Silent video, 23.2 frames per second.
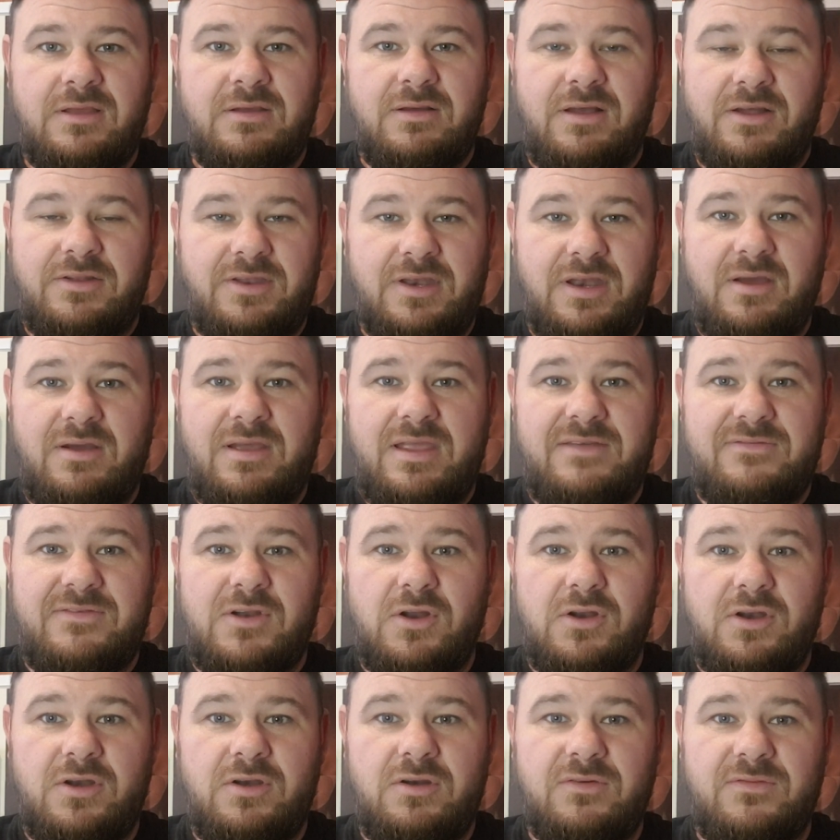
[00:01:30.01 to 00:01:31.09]
I don't know, even
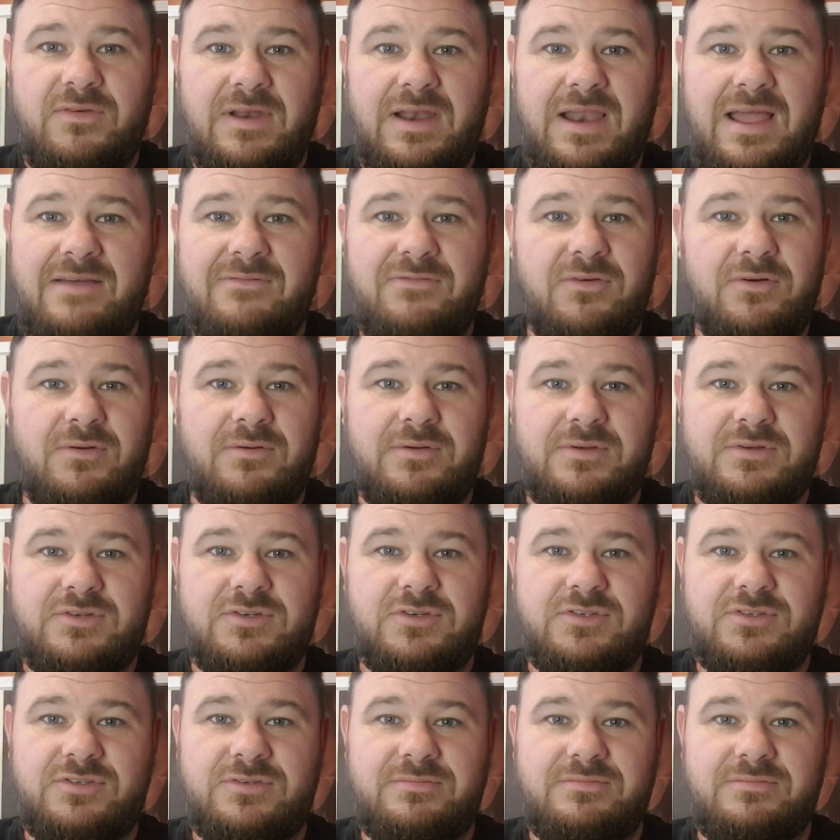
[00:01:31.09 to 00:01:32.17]
on another level. It
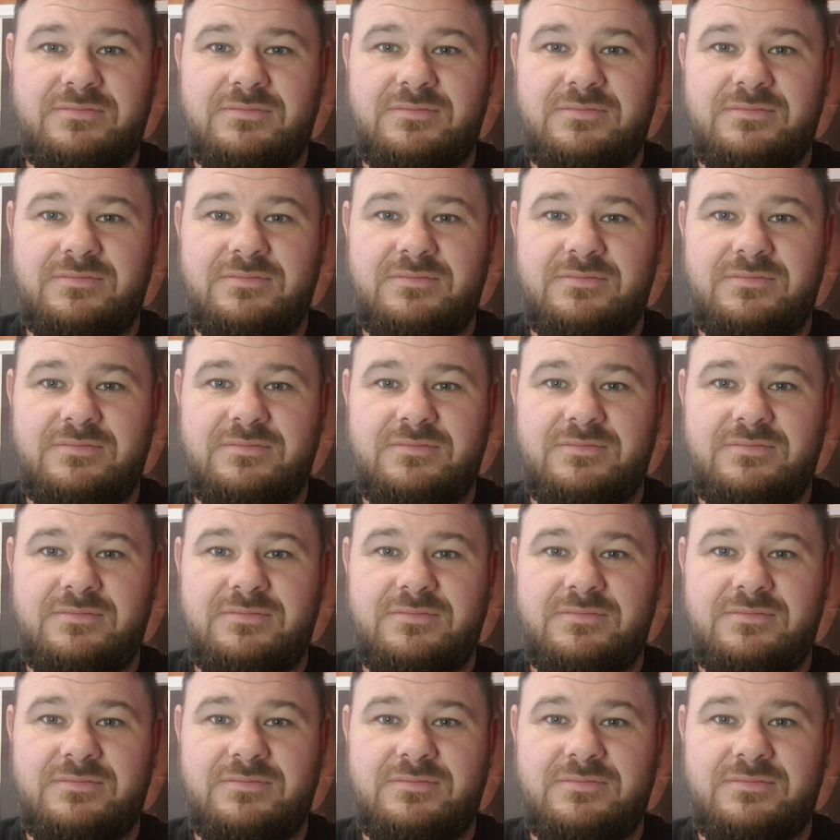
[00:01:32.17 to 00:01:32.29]
just